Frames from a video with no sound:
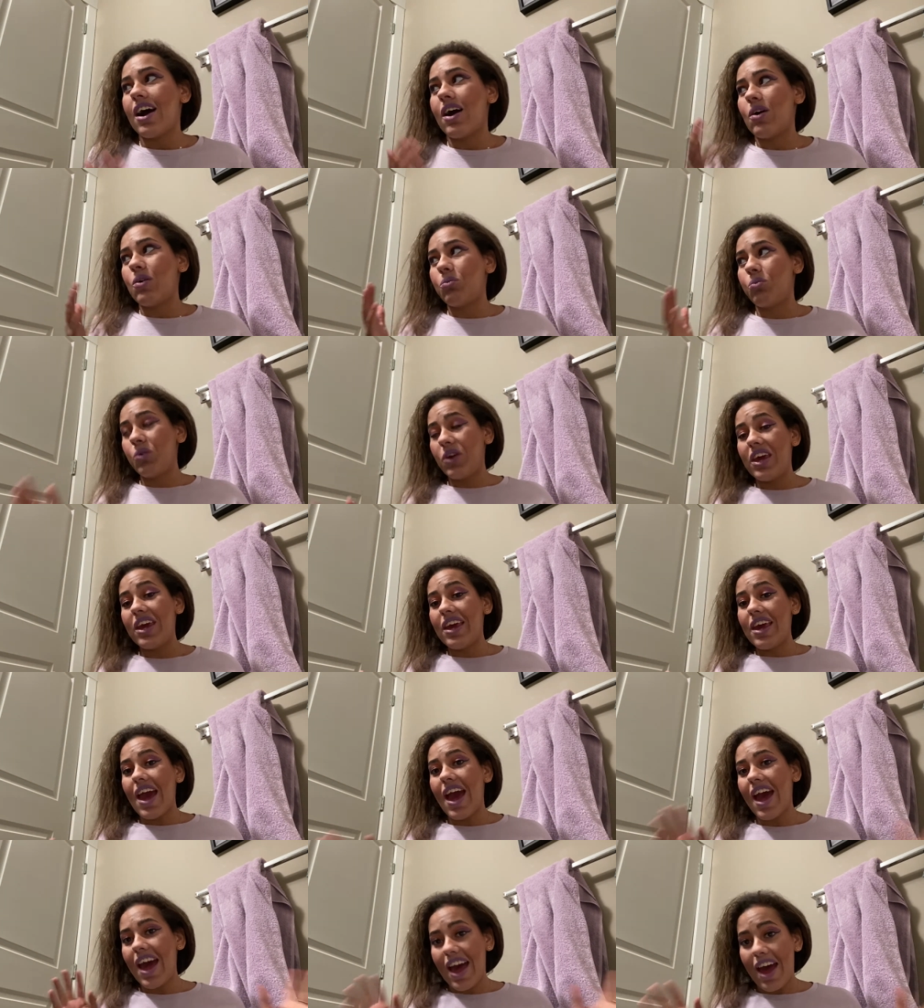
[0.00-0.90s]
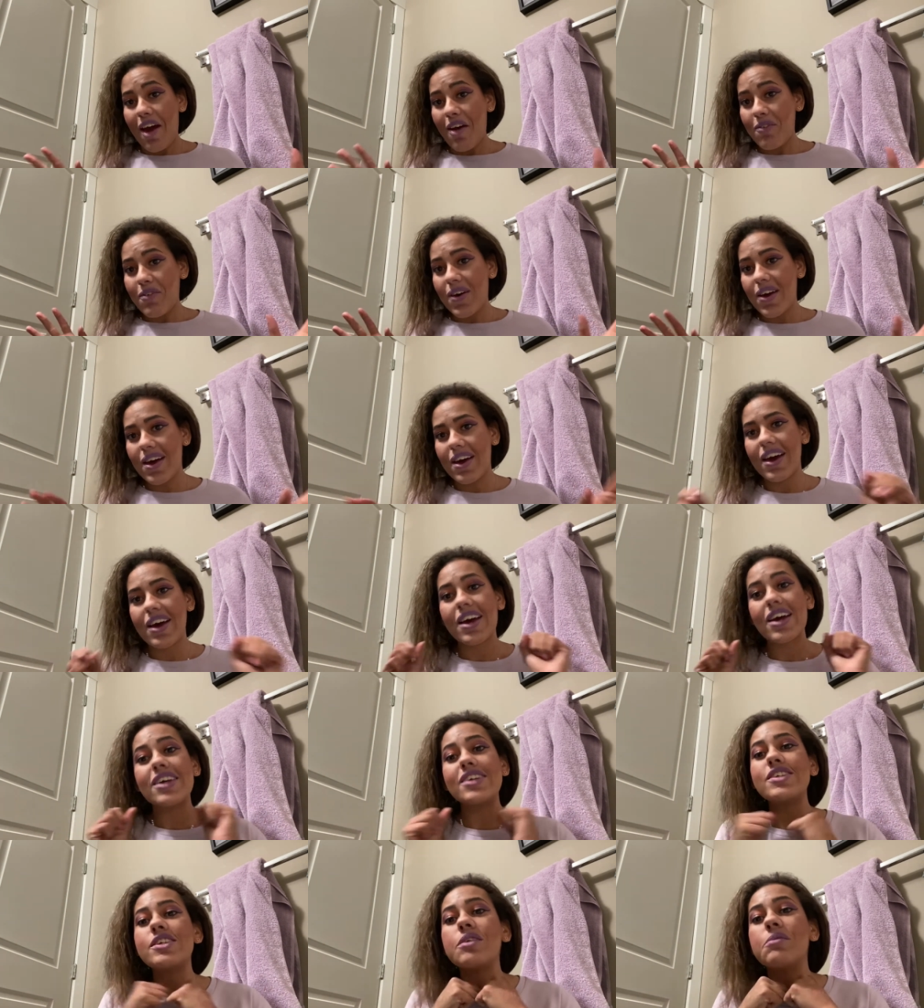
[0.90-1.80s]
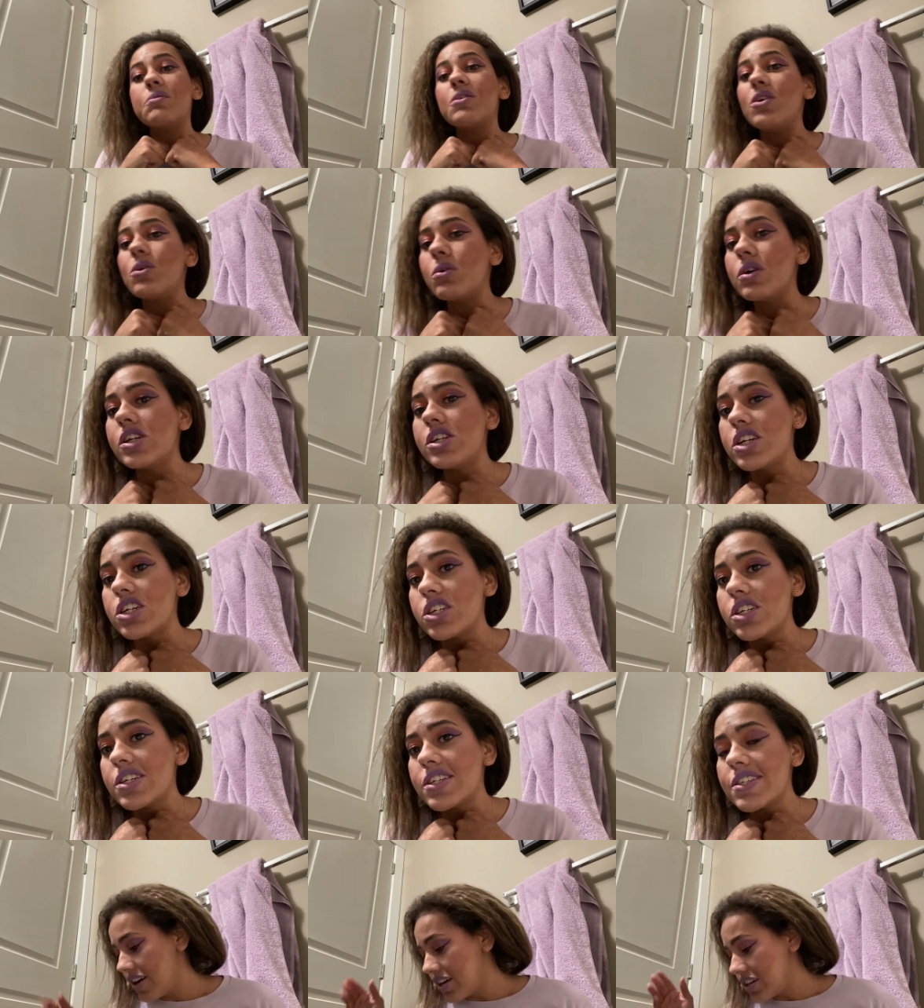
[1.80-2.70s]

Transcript: We have some new additions.